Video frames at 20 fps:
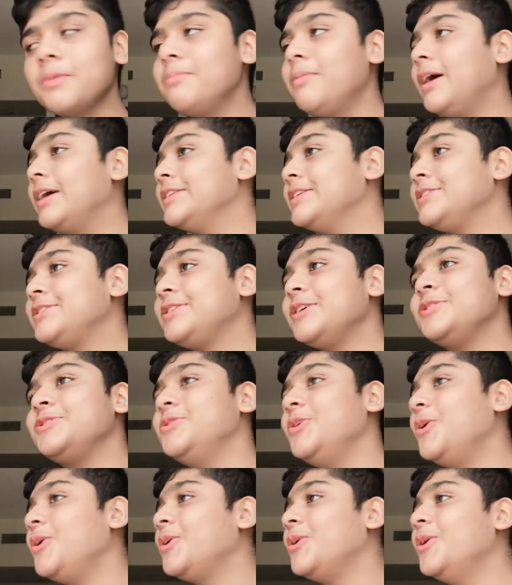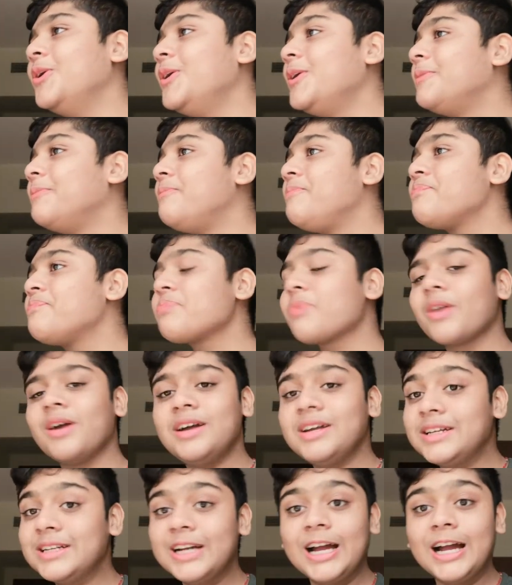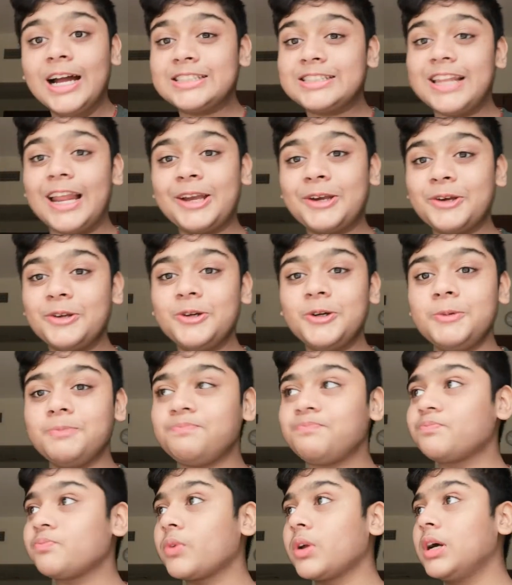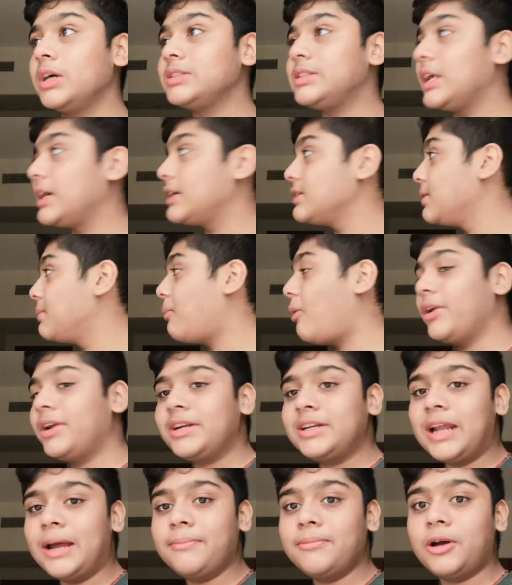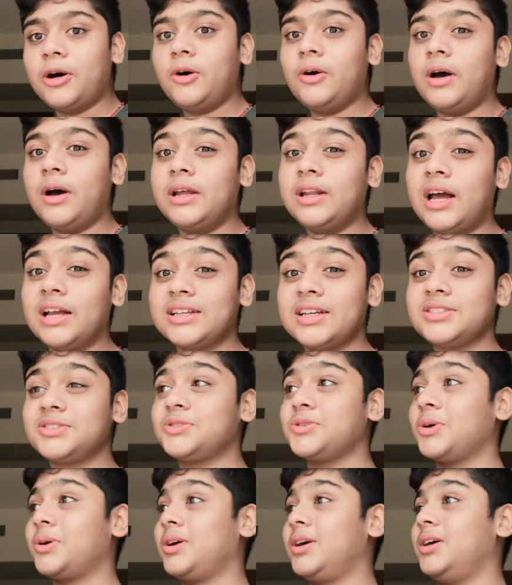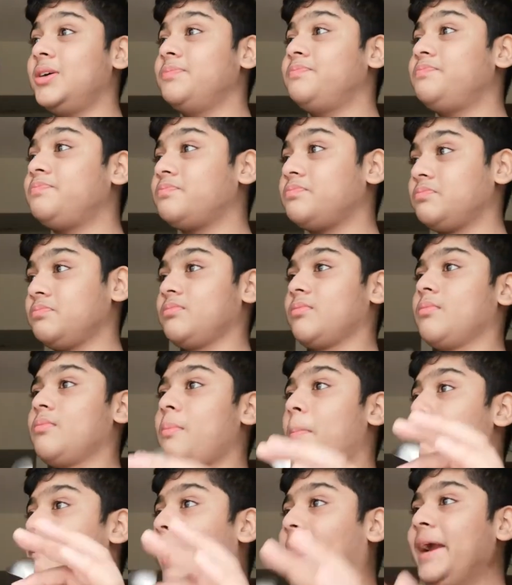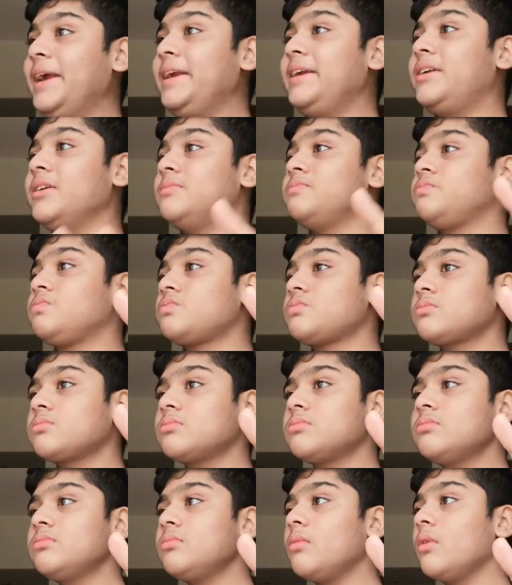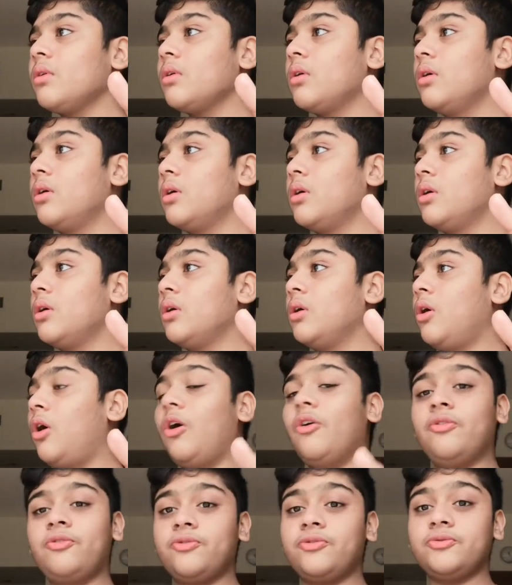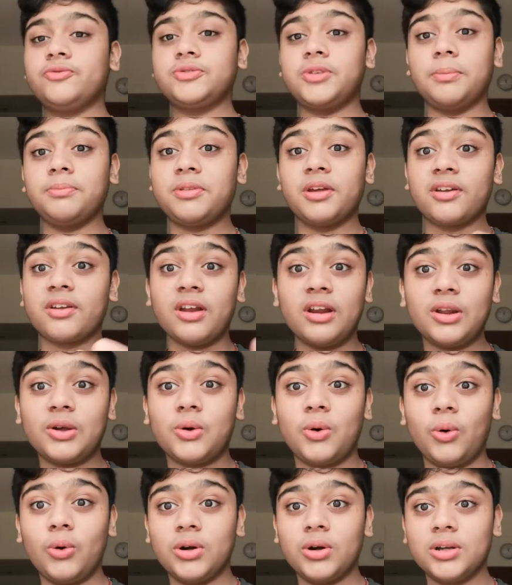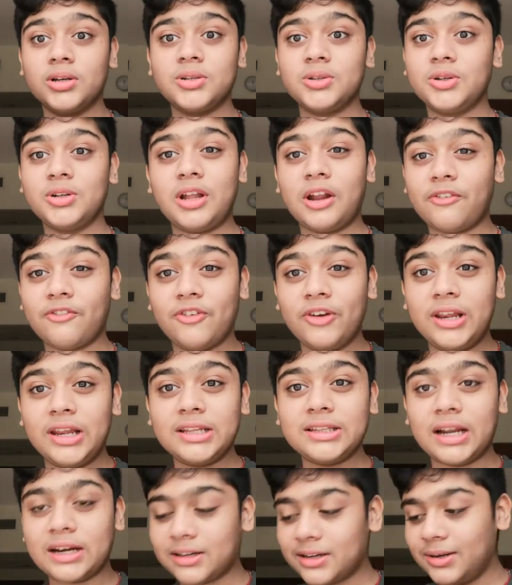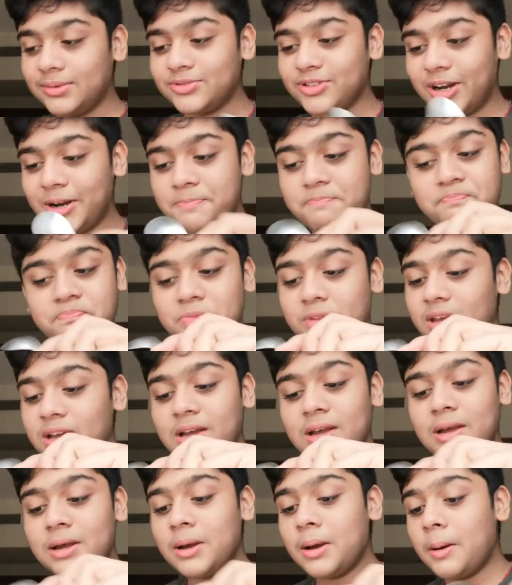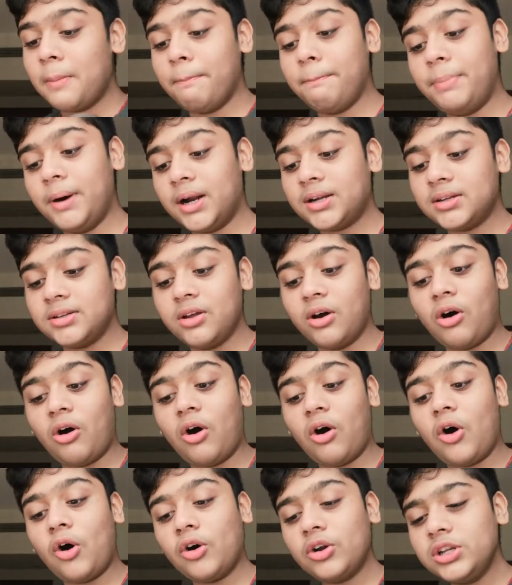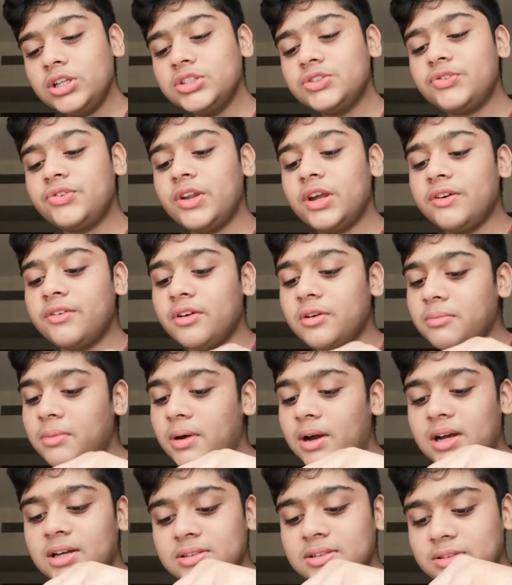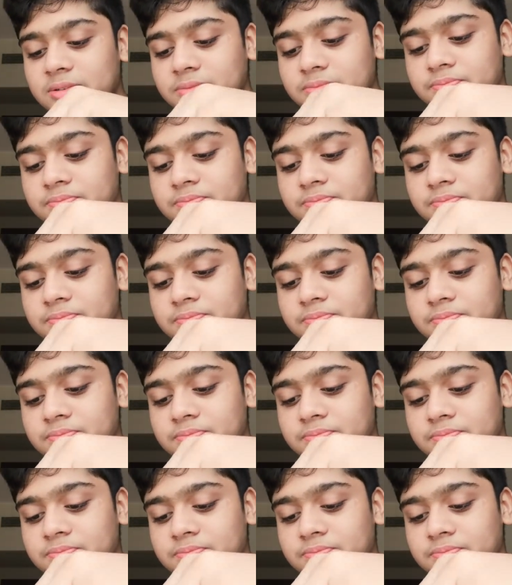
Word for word: Man, this is so good. It's like, you know, it's like in the morning time now and I just took a bite of something really cold. You know that feeling that comes, right? But the orange flavor, man.